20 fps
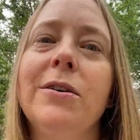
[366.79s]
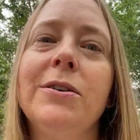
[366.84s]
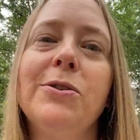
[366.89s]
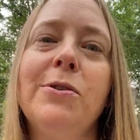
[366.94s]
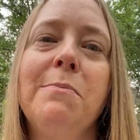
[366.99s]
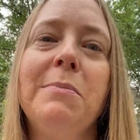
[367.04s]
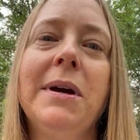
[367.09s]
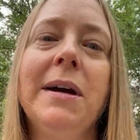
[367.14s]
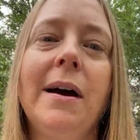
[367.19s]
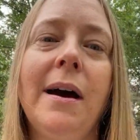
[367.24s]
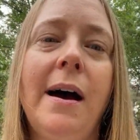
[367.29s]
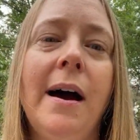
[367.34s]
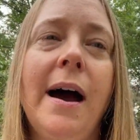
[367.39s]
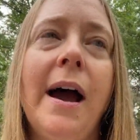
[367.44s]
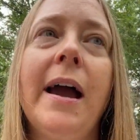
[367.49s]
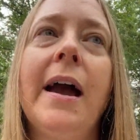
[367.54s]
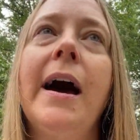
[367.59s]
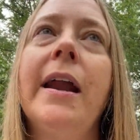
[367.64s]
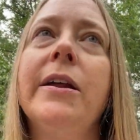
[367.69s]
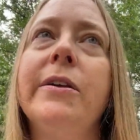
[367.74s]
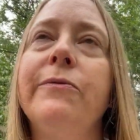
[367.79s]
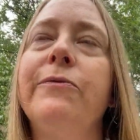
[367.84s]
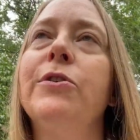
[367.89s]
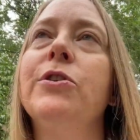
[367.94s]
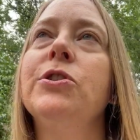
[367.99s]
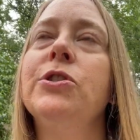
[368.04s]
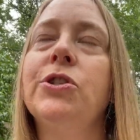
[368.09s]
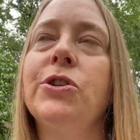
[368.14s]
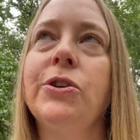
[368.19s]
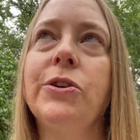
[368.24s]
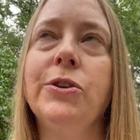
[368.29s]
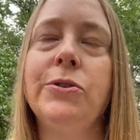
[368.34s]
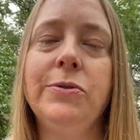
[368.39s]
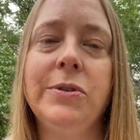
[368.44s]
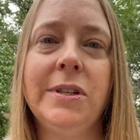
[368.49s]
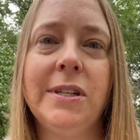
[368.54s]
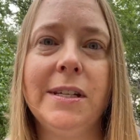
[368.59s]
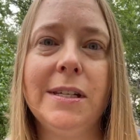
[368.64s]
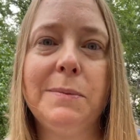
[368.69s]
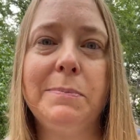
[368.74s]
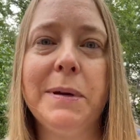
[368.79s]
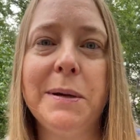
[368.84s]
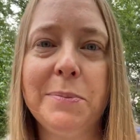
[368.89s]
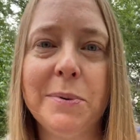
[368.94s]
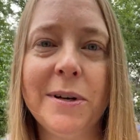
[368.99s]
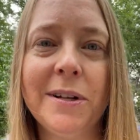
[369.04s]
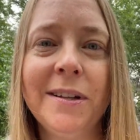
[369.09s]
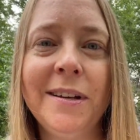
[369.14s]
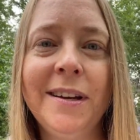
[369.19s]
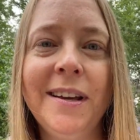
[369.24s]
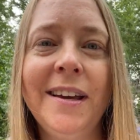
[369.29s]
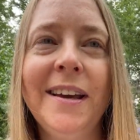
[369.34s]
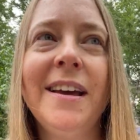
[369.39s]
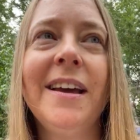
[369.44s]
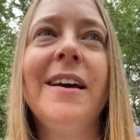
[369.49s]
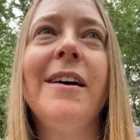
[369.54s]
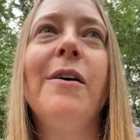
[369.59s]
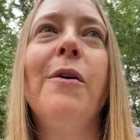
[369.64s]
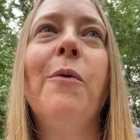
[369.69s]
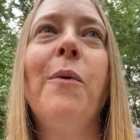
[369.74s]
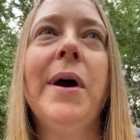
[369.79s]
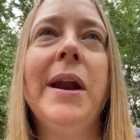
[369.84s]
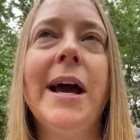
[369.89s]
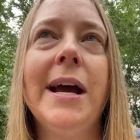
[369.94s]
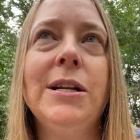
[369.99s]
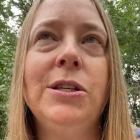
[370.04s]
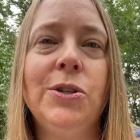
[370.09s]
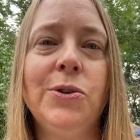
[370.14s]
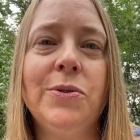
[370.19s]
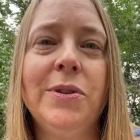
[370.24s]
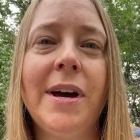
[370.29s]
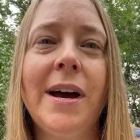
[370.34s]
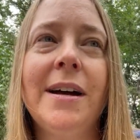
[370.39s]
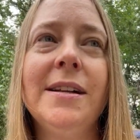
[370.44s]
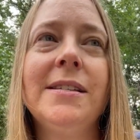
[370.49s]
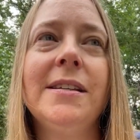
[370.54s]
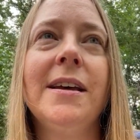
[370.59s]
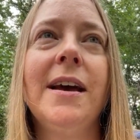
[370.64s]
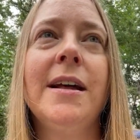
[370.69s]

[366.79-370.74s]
So I'm like, I gotta for sure use these people when I do that.